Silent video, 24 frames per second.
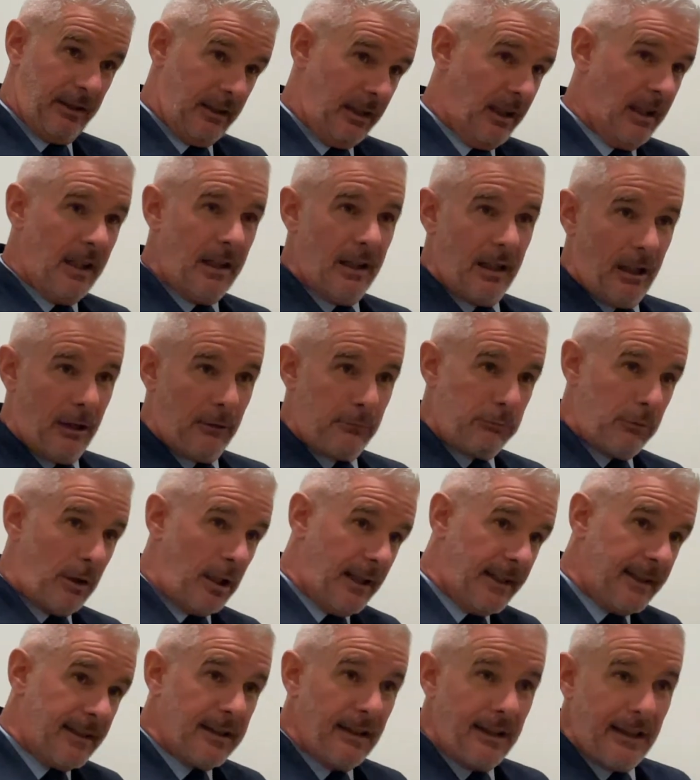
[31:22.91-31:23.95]
a
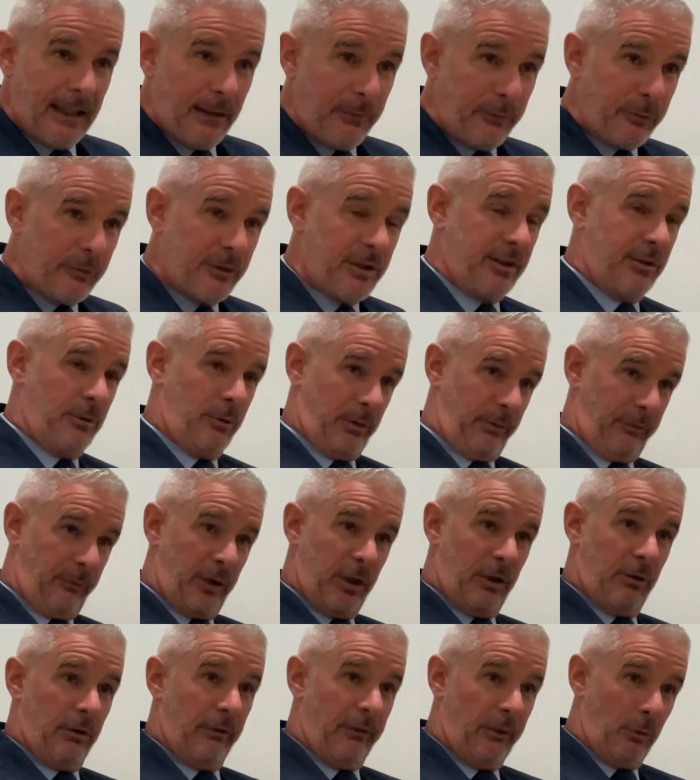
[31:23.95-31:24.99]
right-left sort of
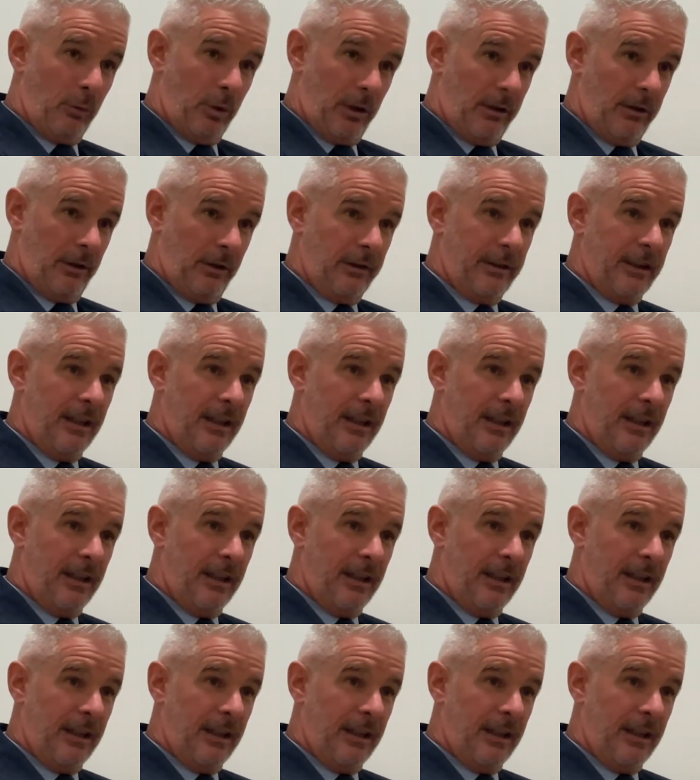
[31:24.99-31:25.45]
view of the world,